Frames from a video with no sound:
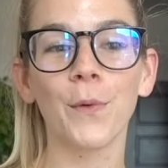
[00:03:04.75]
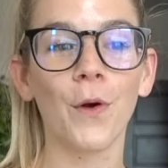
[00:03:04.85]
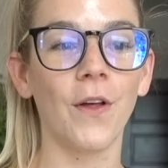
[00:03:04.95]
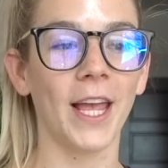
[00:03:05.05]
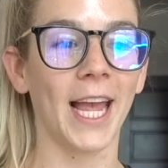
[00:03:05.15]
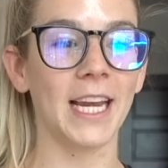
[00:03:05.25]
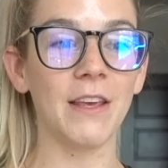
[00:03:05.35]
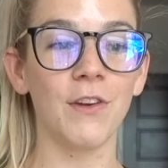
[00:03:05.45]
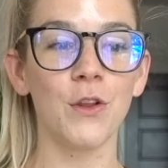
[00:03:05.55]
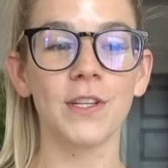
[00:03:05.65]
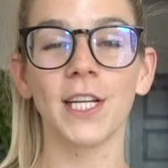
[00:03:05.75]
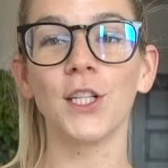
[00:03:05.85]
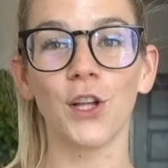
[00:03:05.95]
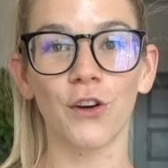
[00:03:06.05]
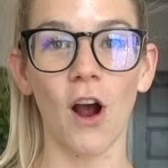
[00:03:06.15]
rolling and even using a
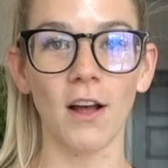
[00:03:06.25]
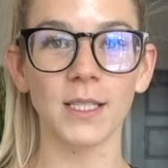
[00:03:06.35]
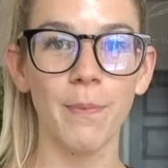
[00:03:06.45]
lacrosse